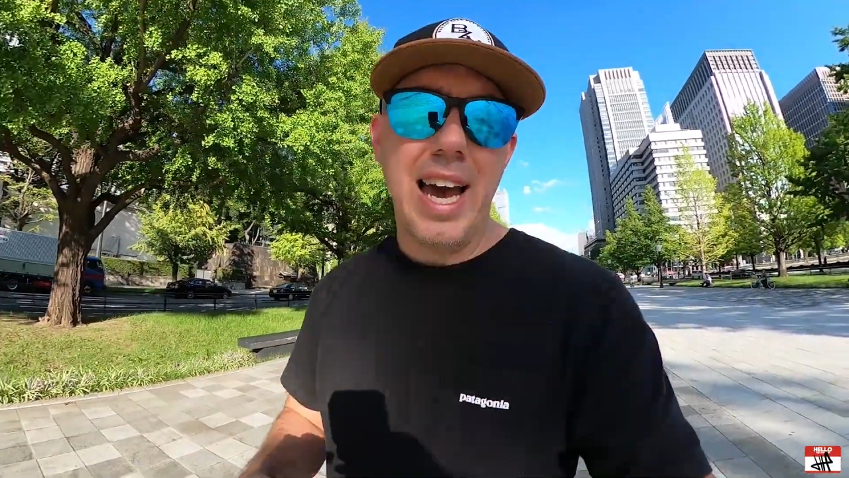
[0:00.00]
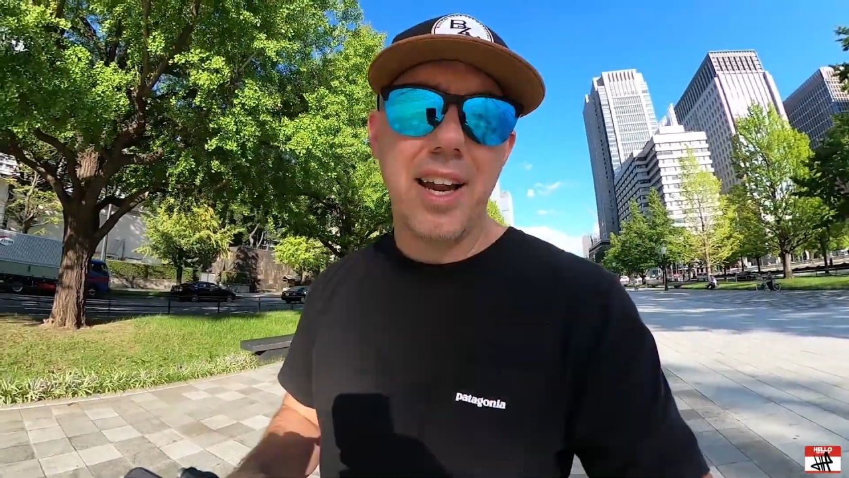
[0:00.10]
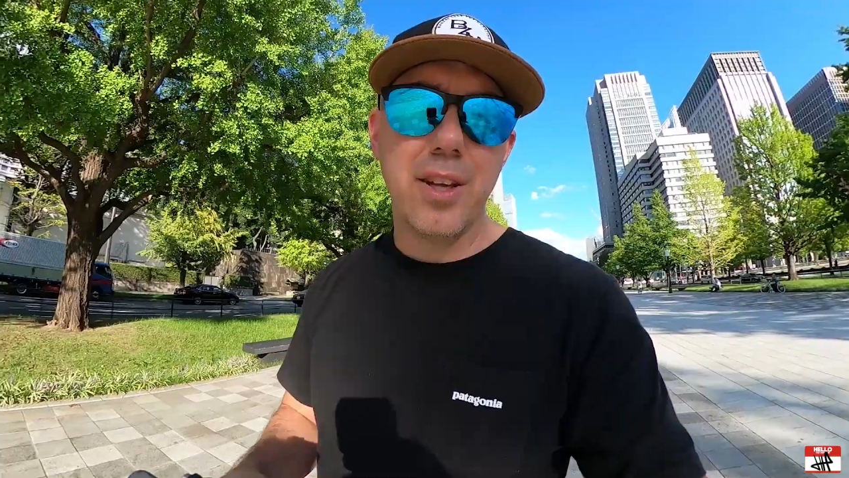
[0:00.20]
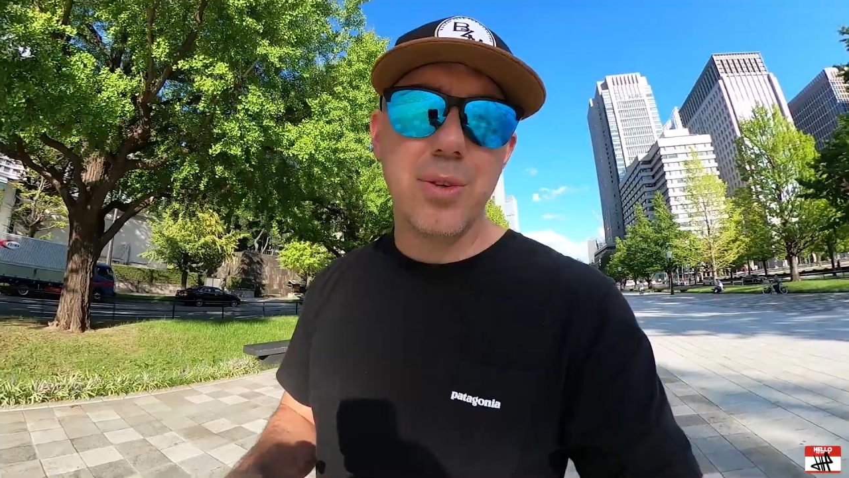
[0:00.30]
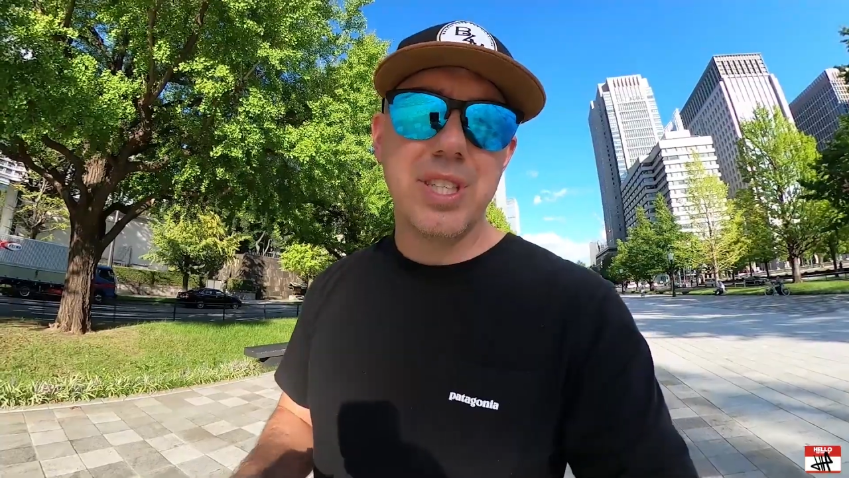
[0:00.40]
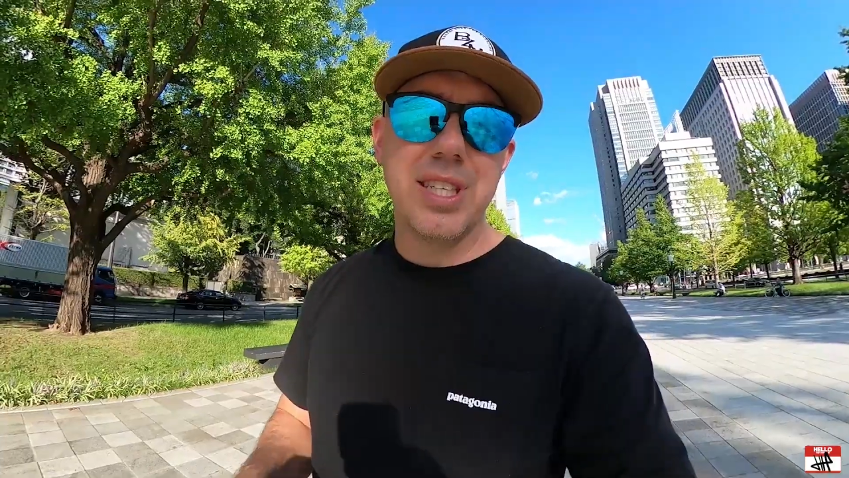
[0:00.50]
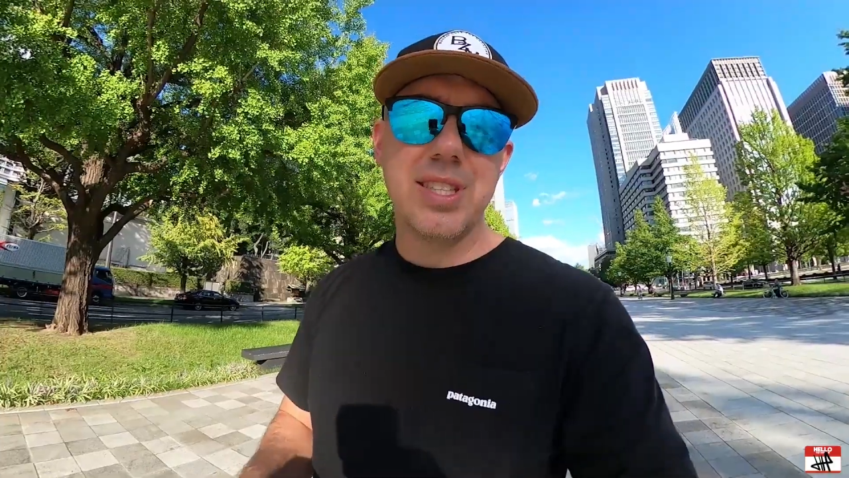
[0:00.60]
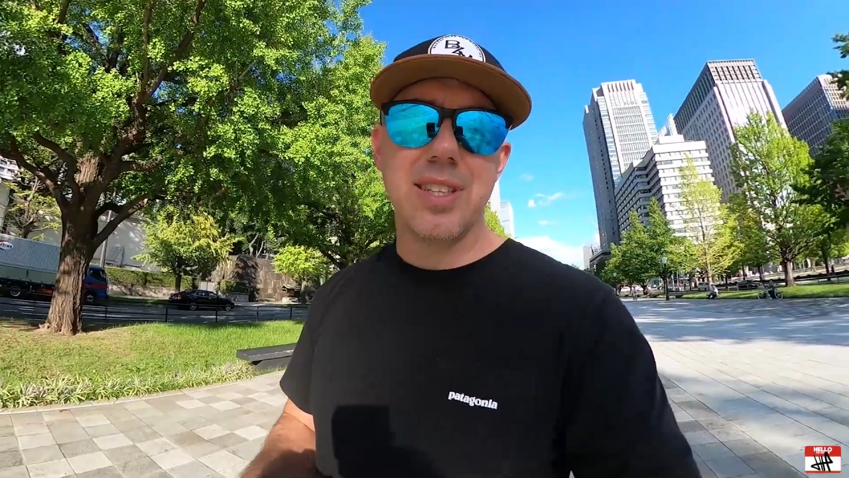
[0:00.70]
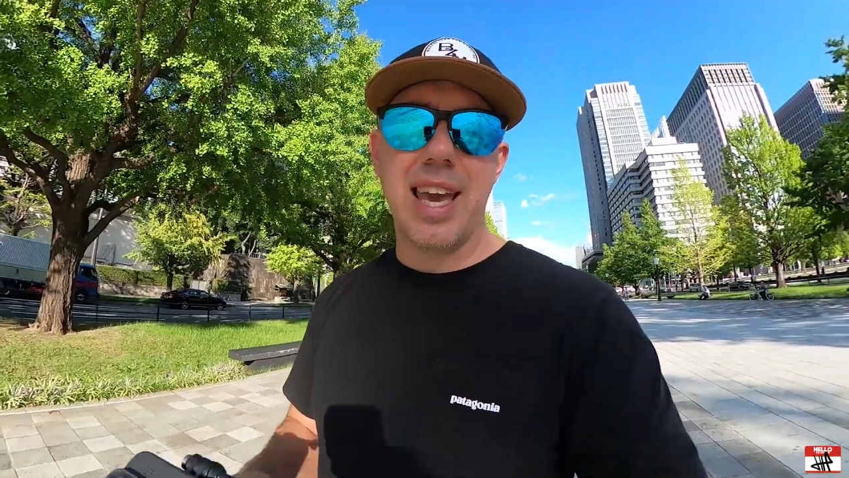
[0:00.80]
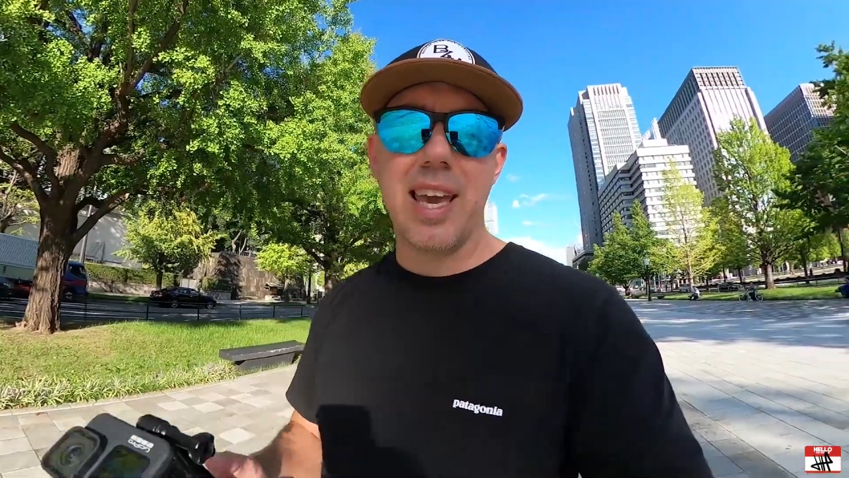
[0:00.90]
how to use
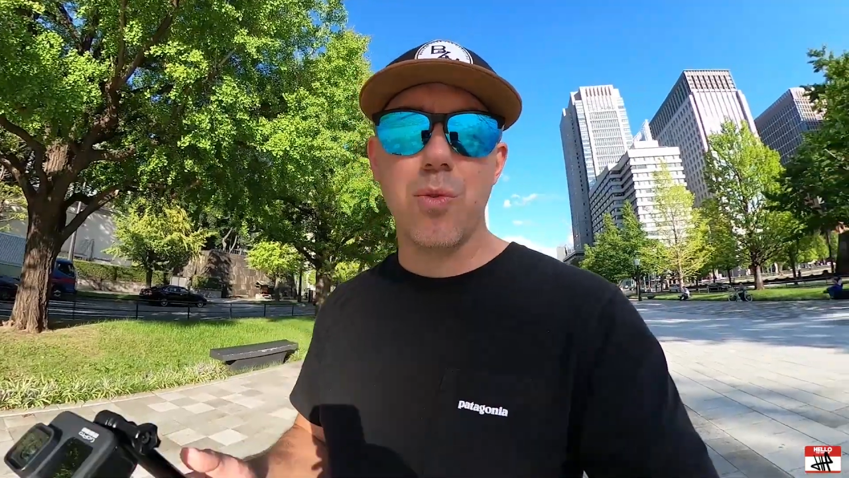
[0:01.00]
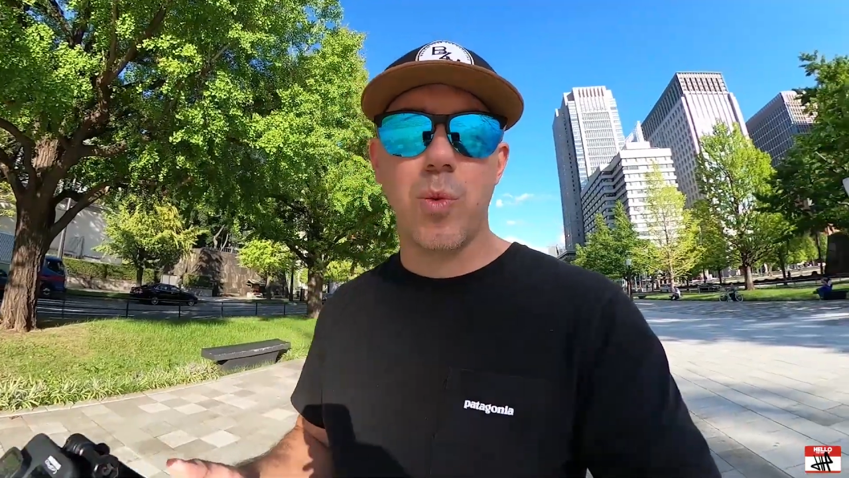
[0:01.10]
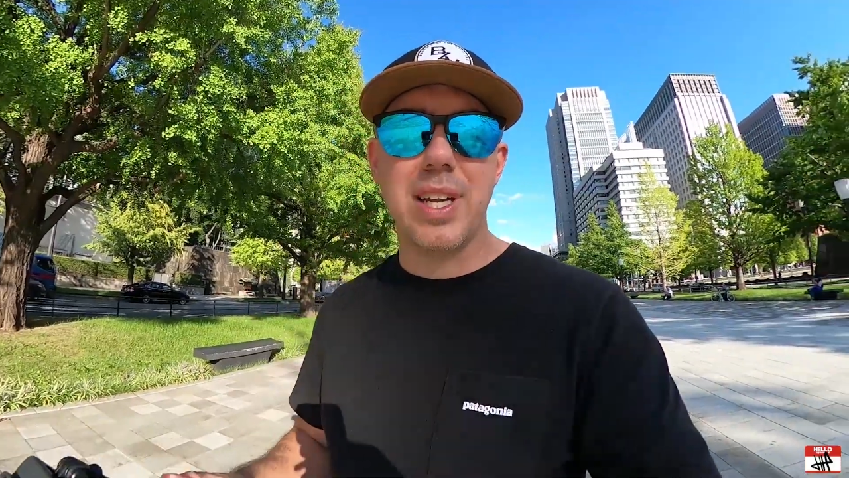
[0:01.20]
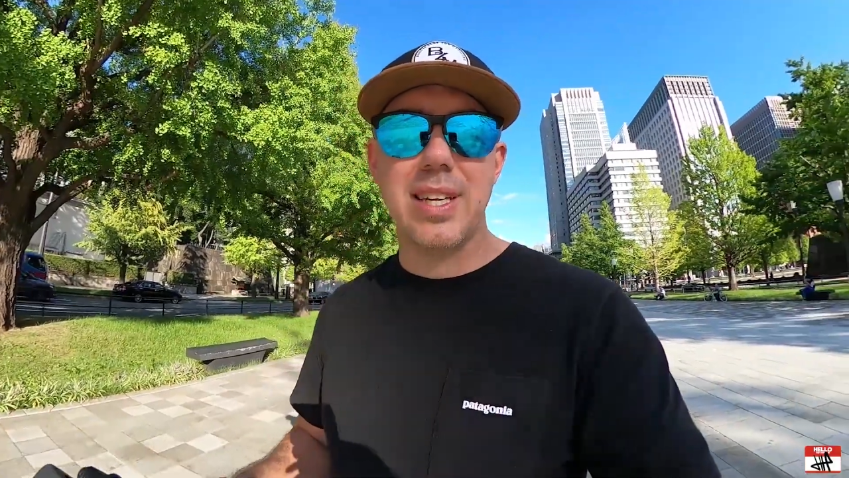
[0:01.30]
this and what